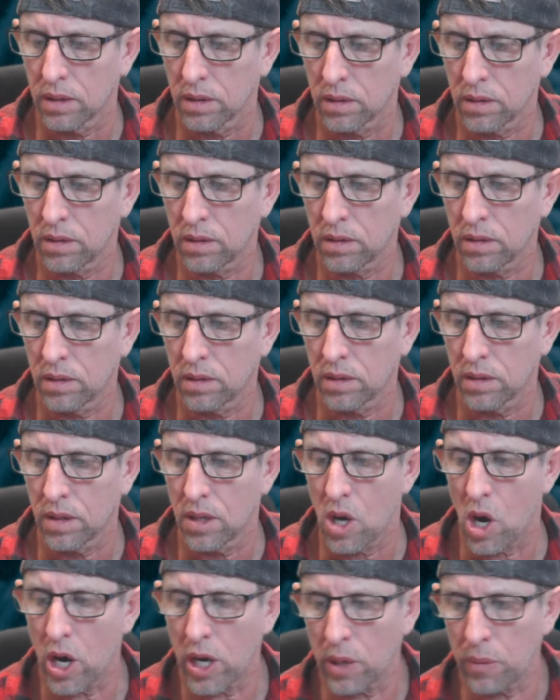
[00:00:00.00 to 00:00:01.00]
I'm
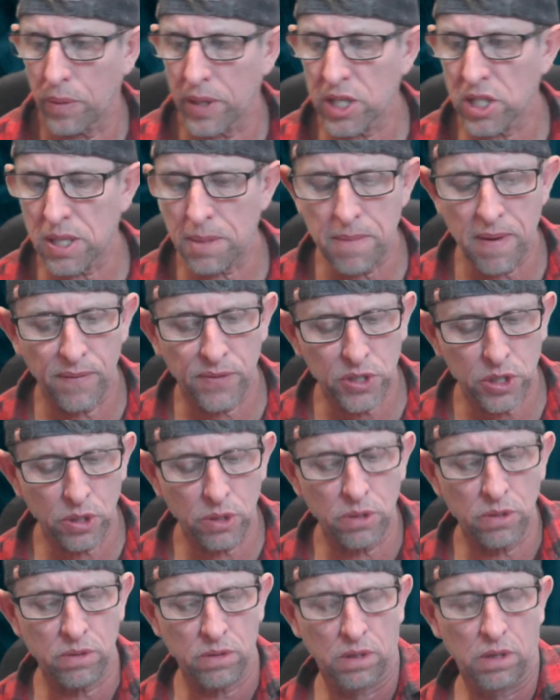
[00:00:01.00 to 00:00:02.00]
going to ring someone for
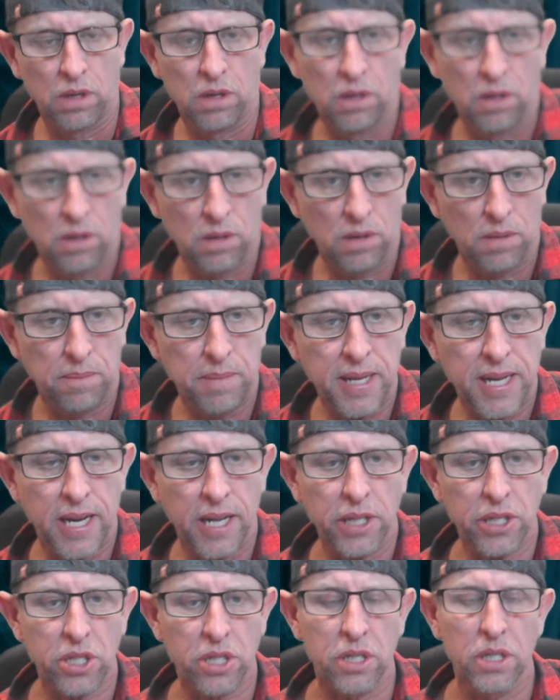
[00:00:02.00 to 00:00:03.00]
2
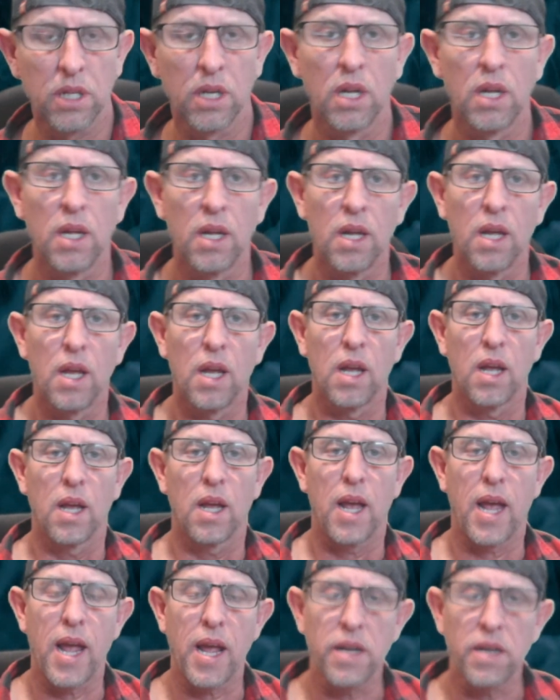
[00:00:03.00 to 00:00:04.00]
minutes,
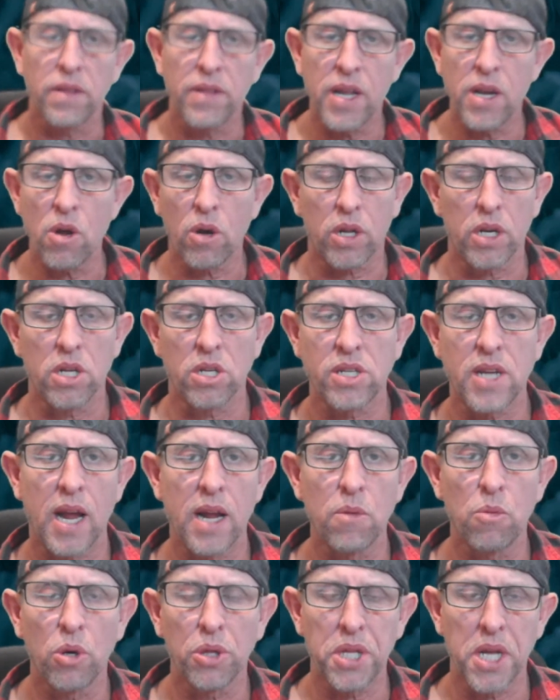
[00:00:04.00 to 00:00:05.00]
and they're not going to say
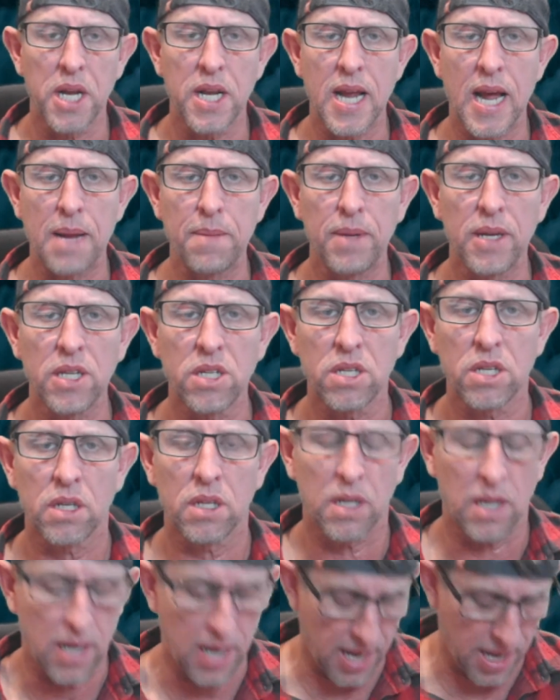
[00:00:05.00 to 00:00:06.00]
what their name is,
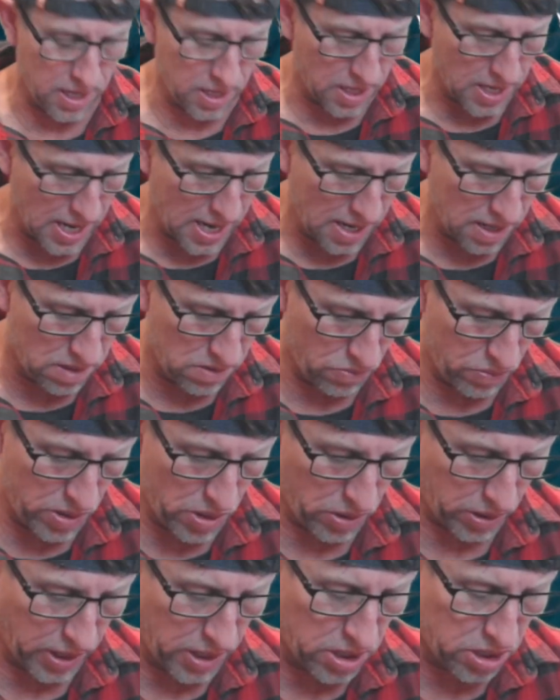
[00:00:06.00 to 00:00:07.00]
and we're
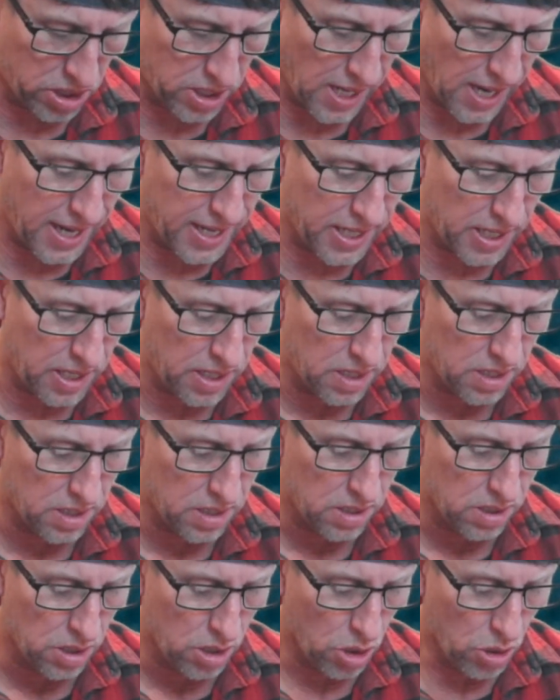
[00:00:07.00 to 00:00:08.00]
not going to say
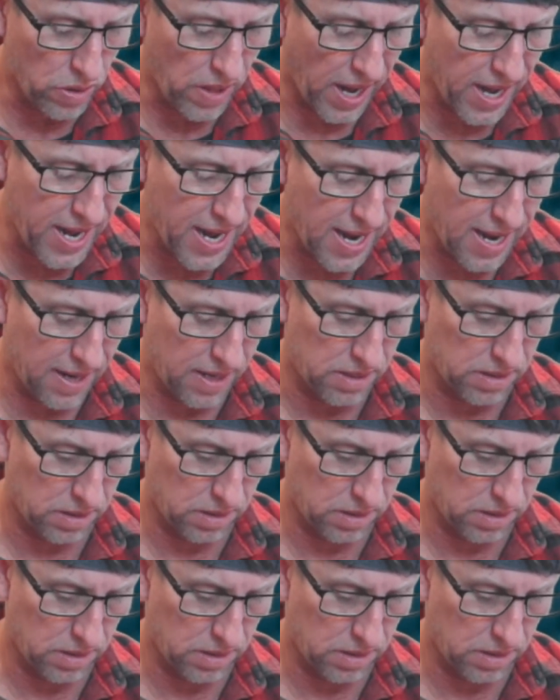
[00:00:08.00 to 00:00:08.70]
who they are.